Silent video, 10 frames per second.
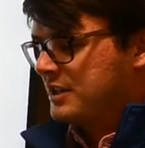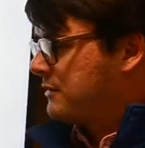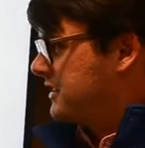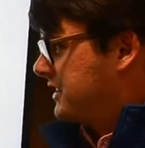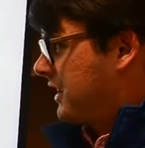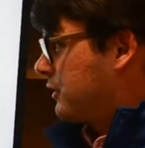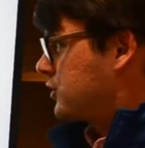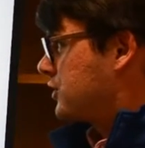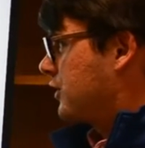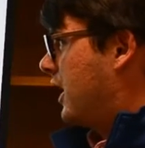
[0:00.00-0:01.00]
I wasn't exactly
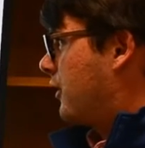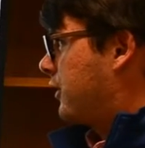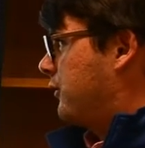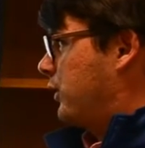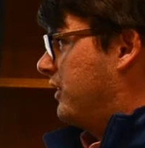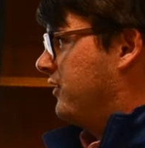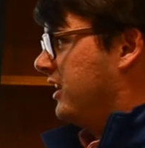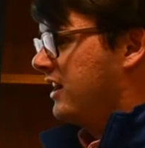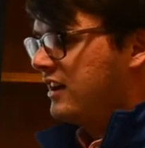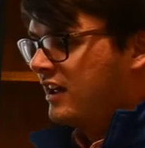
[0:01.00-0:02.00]
sure how creative we'd have to
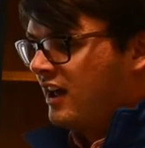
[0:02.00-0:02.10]
get.